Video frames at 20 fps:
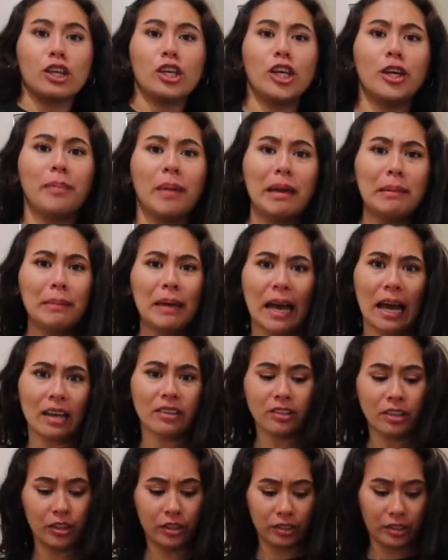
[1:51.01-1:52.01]
you may be
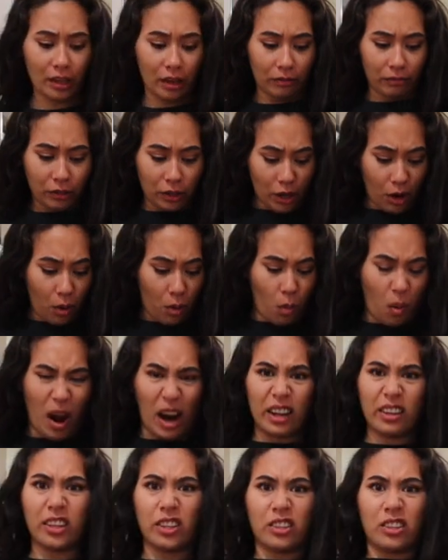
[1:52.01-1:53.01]
asking yourself, you know,
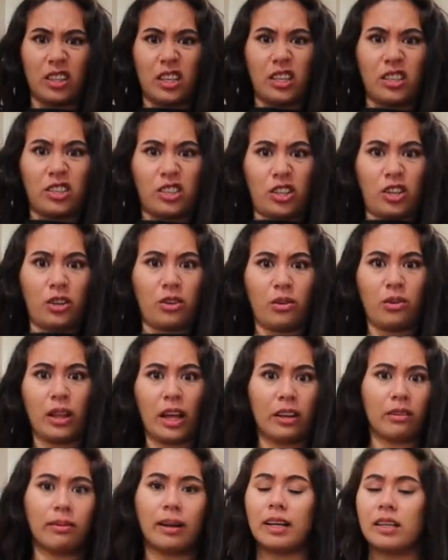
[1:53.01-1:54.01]
why are there these two
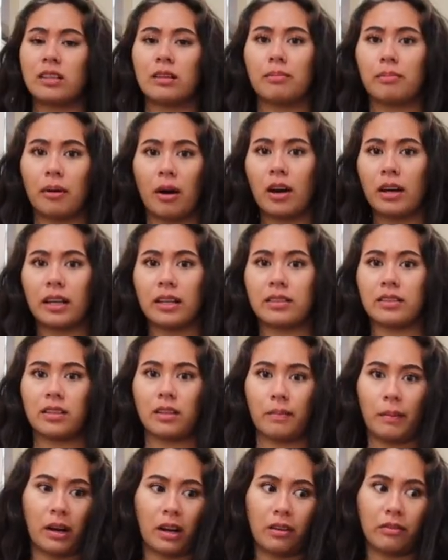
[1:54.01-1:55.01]
like random pockets in
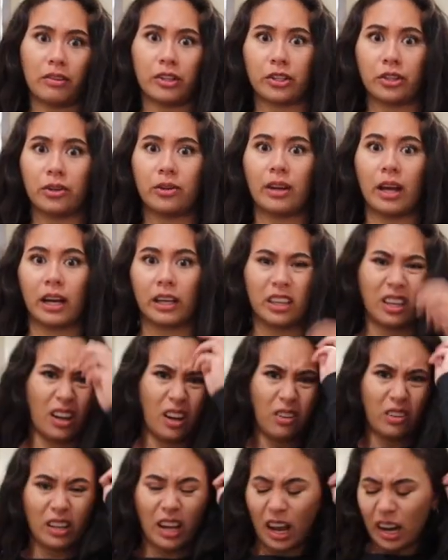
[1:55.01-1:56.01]
the middle of the crew neck? You
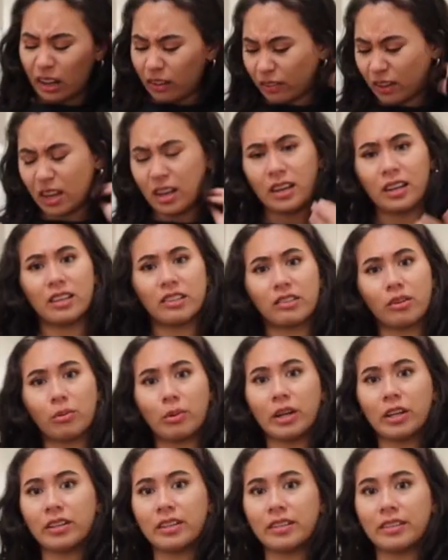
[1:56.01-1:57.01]
know, it kind of is a
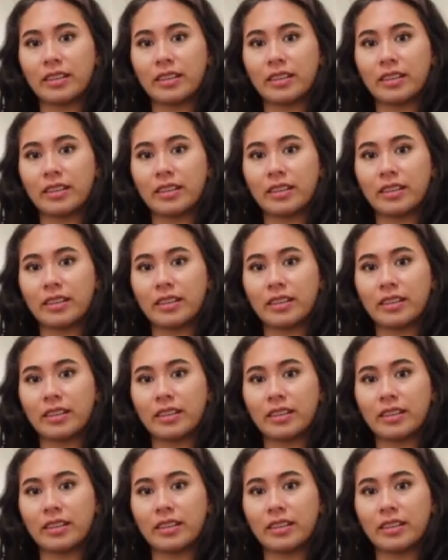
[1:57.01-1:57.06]
weird